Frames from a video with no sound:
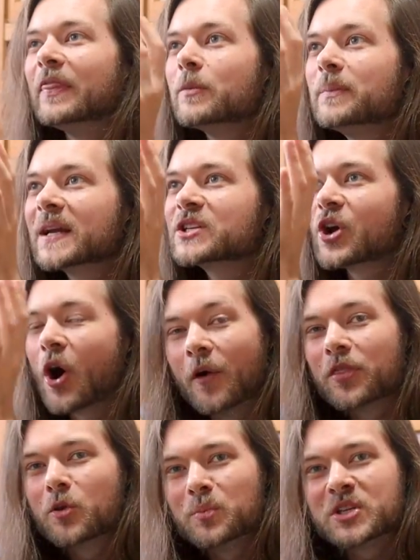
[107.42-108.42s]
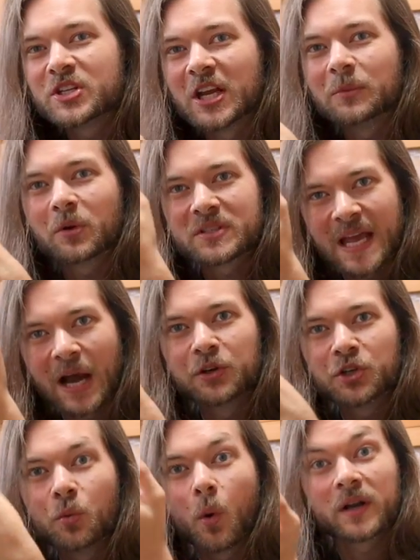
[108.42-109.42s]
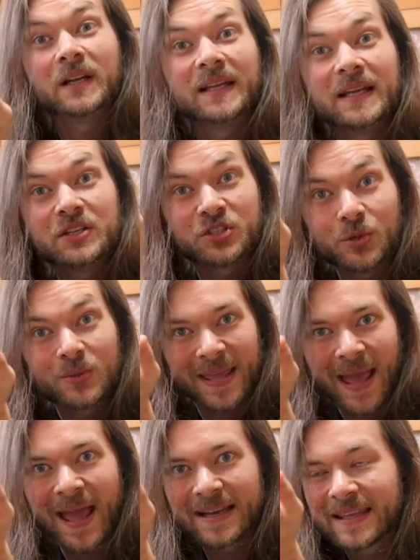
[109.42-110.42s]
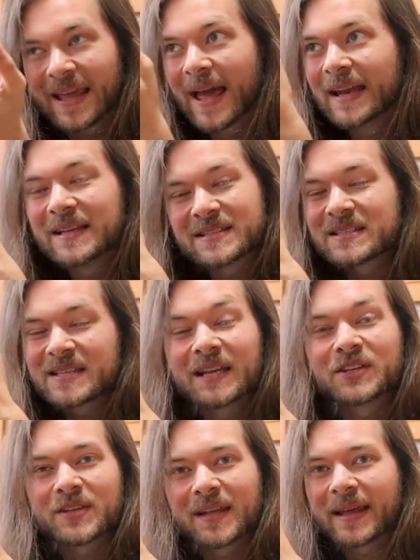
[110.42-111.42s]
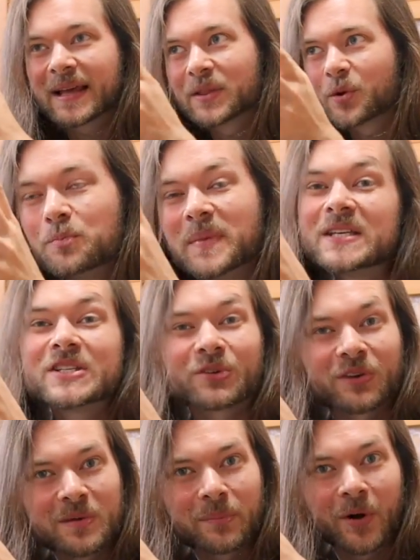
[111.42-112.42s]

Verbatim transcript: And the picture on the machine will tell you what it is you can get. It's essentially like a little mystery